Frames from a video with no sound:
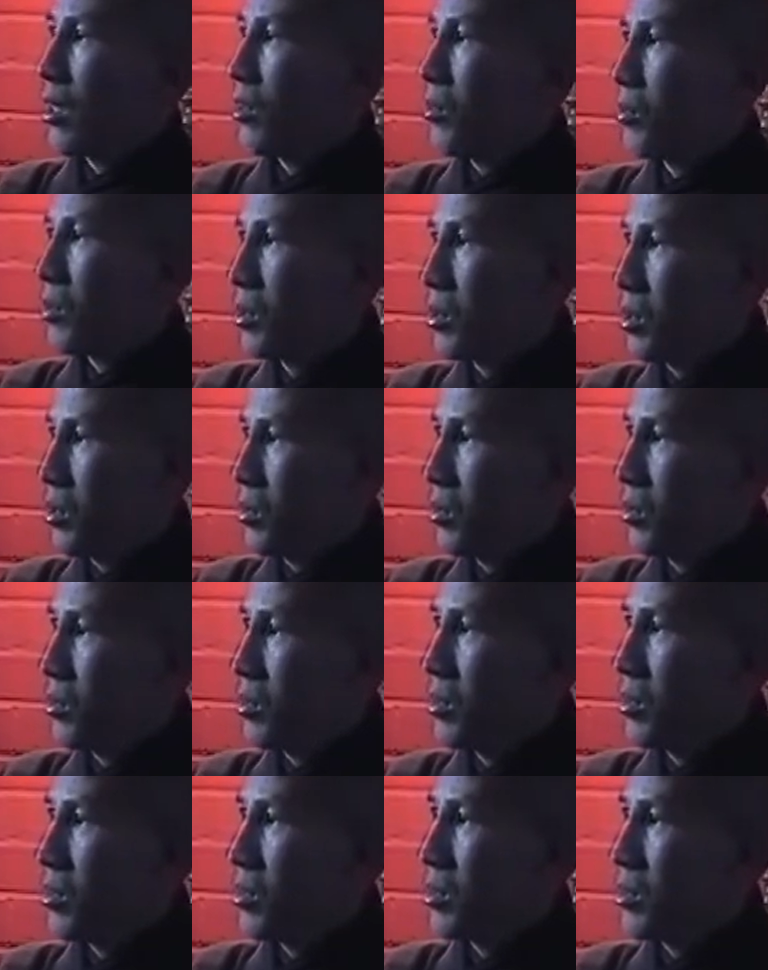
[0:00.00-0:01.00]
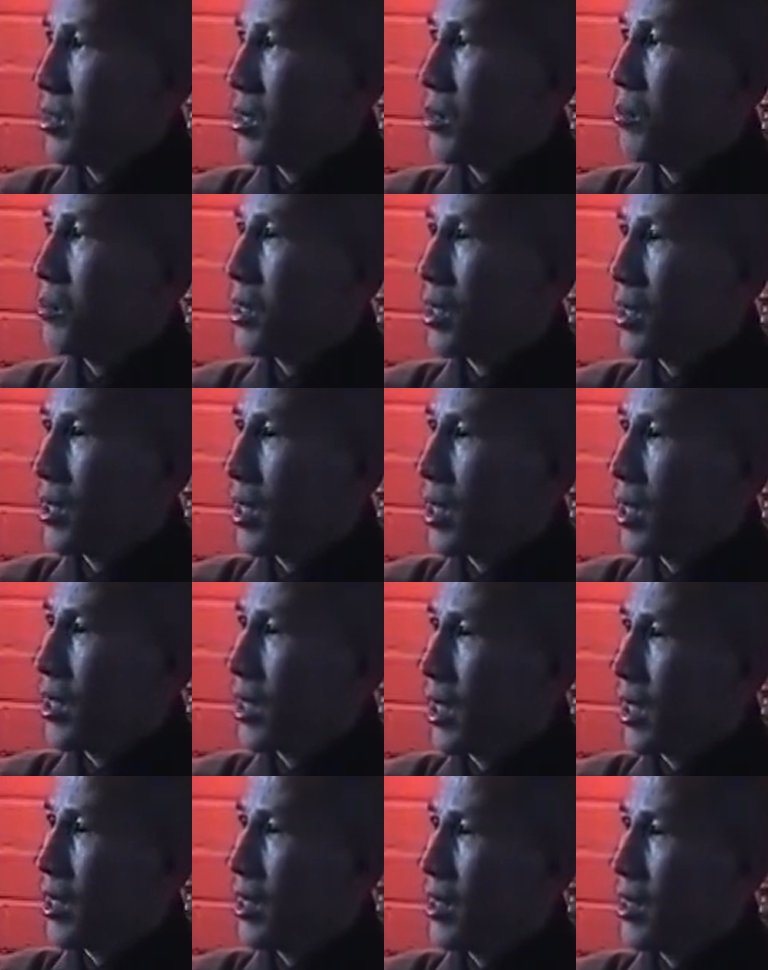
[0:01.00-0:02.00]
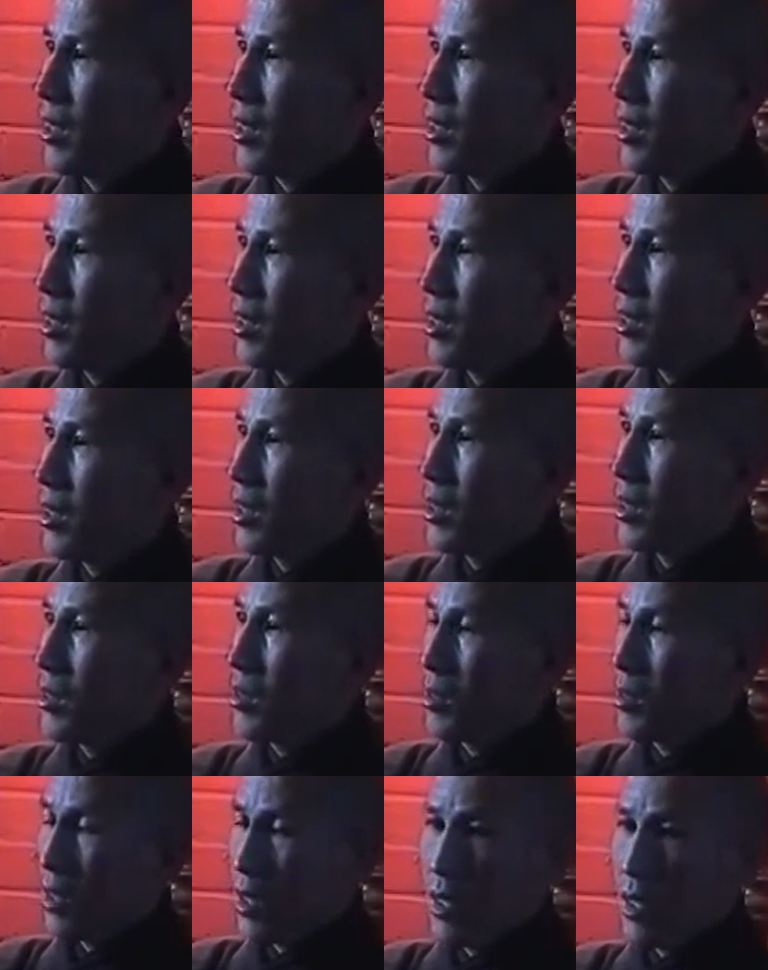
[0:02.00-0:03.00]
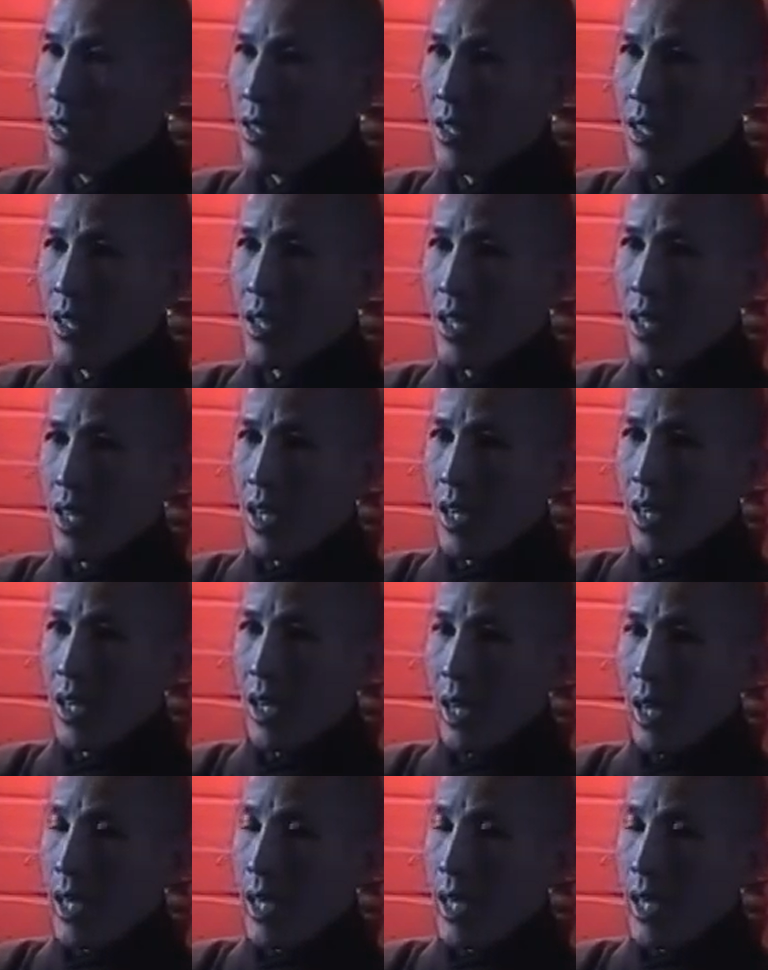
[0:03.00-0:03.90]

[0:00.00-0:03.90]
person cared for you, something like that. You see?